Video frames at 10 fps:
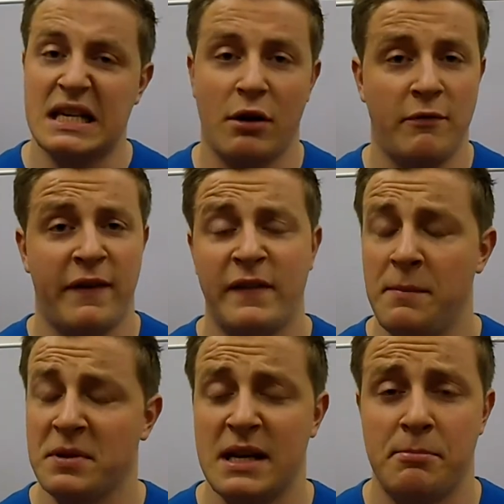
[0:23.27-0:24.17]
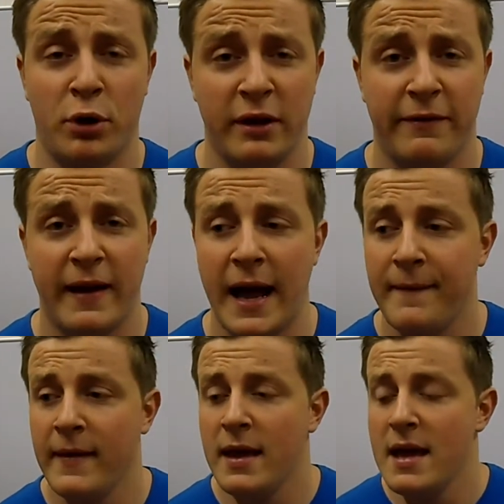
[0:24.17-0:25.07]
He's around 15% body
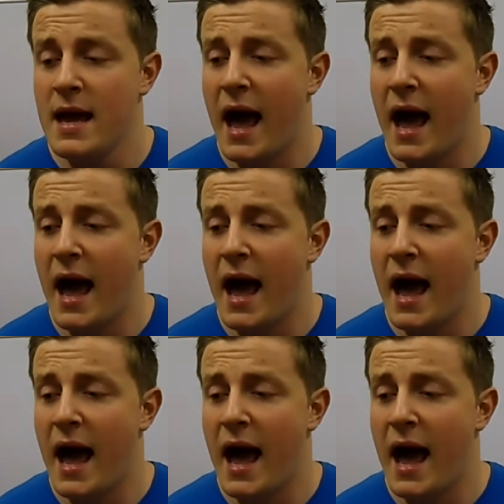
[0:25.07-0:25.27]
fat,